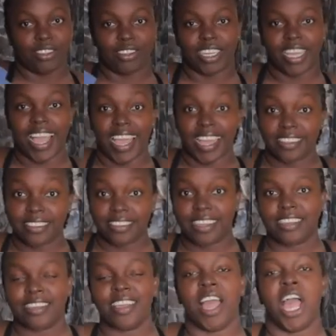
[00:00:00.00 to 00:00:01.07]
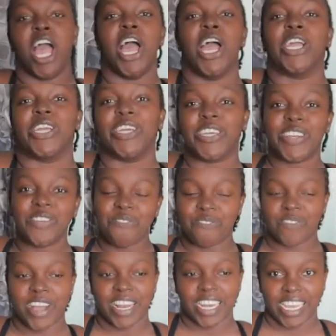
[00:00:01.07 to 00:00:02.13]
So guys, good
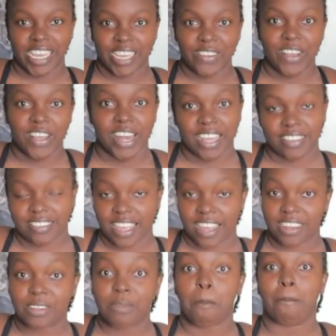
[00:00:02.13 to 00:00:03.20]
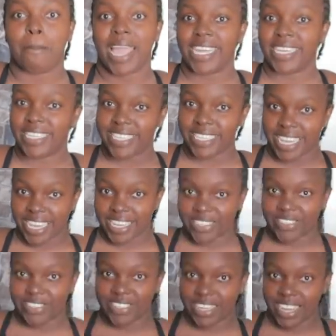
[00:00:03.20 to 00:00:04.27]
morning. We're gonna start my day
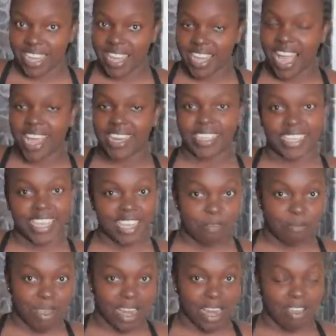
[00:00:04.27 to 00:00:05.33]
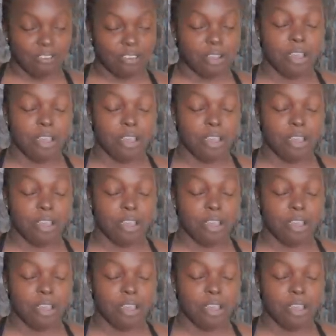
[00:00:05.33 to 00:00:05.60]
today, a day in my life.